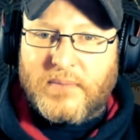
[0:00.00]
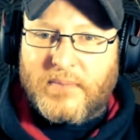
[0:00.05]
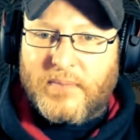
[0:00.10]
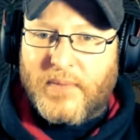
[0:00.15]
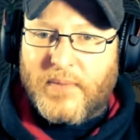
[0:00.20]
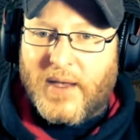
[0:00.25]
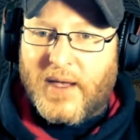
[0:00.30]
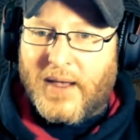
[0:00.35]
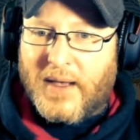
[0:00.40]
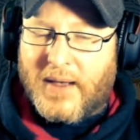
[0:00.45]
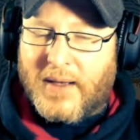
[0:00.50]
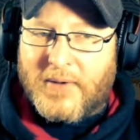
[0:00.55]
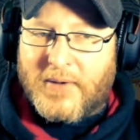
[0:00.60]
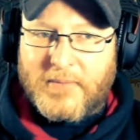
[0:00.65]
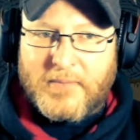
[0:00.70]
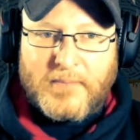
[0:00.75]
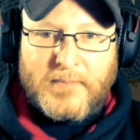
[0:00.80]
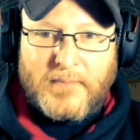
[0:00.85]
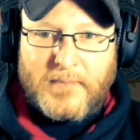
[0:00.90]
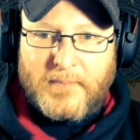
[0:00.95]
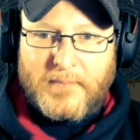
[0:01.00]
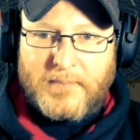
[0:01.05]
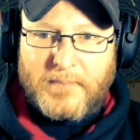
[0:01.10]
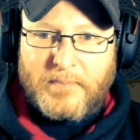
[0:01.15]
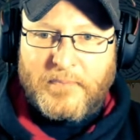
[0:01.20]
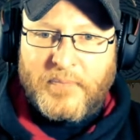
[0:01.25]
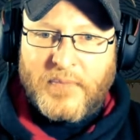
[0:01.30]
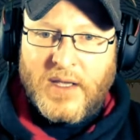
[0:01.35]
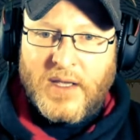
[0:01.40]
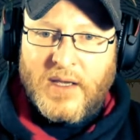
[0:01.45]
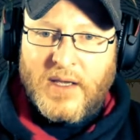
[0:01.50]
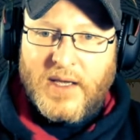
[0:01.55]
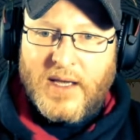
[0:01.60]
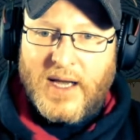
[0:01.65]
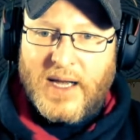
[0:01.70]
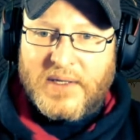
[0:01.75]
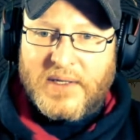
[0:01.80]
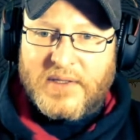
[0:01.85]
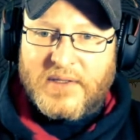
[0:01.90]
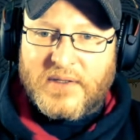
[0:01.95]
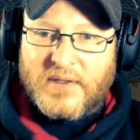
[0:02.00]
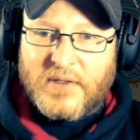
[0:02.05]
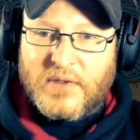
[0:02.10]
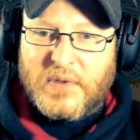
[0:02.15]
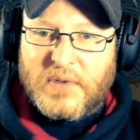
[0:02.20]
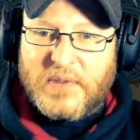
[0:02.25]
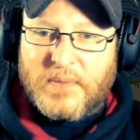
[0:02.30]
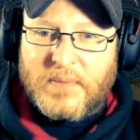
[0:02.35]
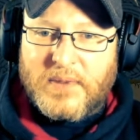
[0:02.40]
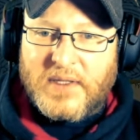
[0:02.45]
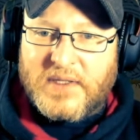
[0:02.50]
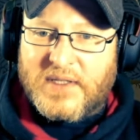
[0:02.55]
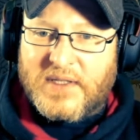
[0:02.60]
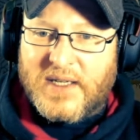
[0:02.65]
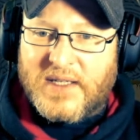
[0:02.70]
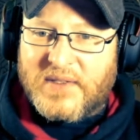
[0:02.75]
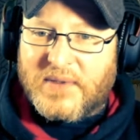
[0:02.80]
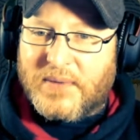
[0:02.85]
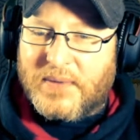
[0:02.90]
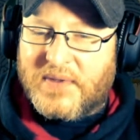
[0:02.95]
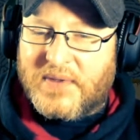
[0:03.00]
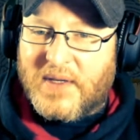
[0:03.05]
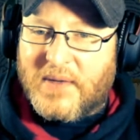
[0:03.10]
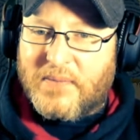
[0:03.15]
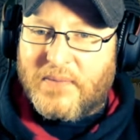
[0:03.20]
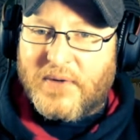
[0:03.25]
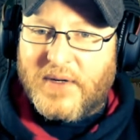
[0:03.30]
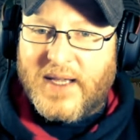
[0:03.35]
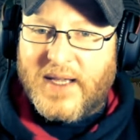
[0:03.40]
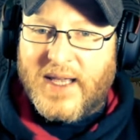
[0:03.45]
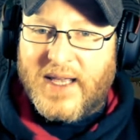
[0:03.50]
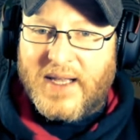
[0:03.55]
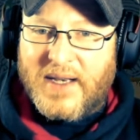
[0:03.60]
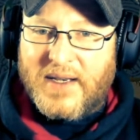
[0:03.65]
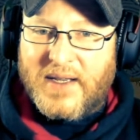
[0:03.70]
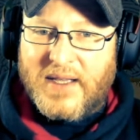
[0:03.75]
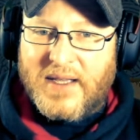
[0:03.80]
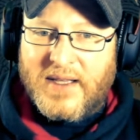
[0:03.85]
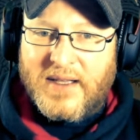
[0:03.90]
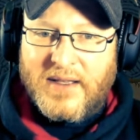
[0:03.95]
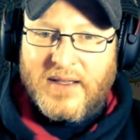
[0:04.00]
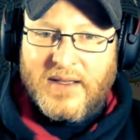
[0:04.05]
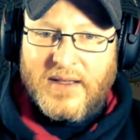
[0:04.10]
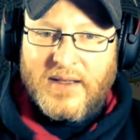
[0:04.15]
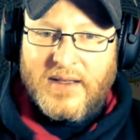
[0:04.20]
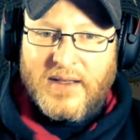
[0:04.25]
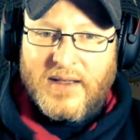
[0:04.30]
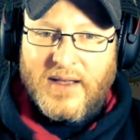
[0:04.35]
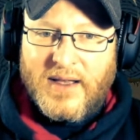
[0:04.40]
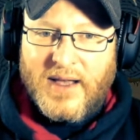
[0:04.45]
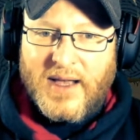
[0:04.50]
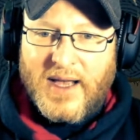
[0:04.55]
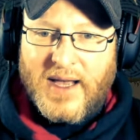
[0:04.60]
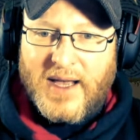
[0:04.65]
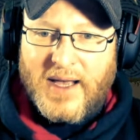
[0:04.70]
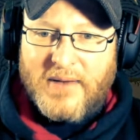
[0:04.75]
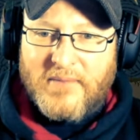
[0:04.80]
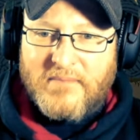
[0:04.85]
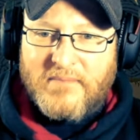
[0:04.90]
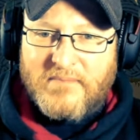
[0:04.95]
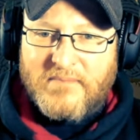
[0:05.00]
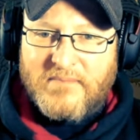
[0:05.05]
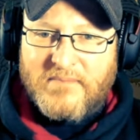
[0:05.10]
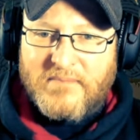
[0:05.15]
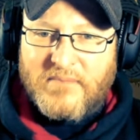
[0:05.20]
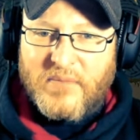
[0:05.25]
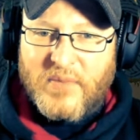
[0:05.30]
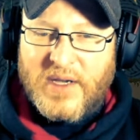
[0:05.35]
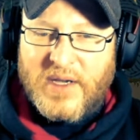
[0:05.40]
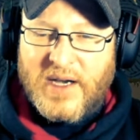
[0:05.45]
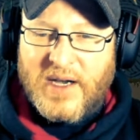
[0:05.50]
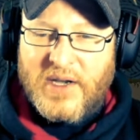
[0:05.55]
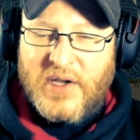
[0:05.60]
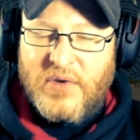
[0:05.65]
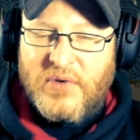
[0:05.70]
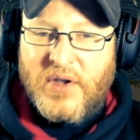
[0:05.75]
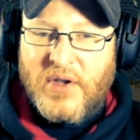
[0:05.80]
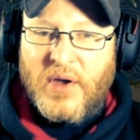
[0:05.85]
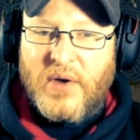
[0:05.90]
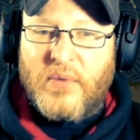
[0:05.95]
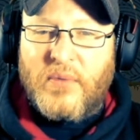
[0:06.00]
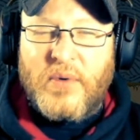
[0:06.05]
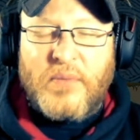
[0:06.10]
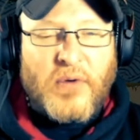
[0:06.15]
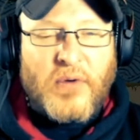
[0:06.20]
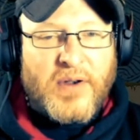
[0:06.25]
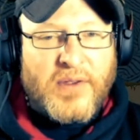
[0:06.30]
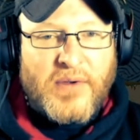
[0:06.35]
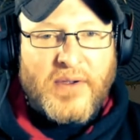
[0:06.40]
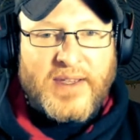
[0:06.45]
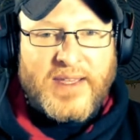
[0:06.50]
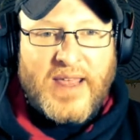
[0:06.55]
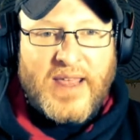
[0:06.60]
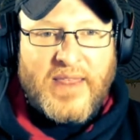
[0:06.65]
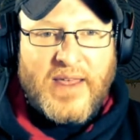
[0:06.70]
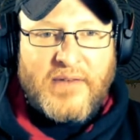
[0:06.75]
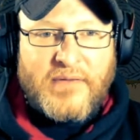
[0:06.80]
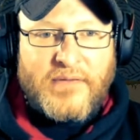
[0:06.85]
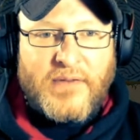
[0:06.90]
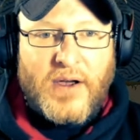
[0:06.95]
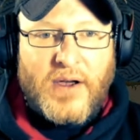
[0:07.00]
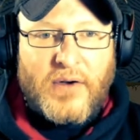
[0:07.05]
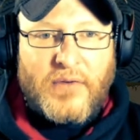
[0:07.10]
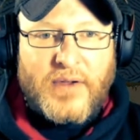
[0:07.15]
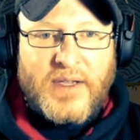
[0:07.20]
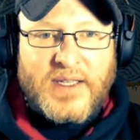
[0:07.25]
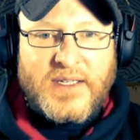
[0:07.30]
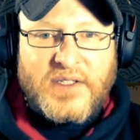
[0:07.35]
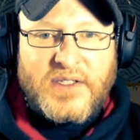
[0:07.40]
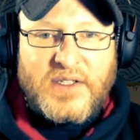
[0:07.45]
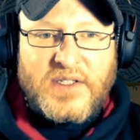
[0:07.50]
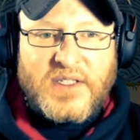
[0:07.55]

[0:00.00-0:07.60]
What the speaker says: And Call to Bloodshed's also pretty handy. Who knows? We probably won't get that far in, just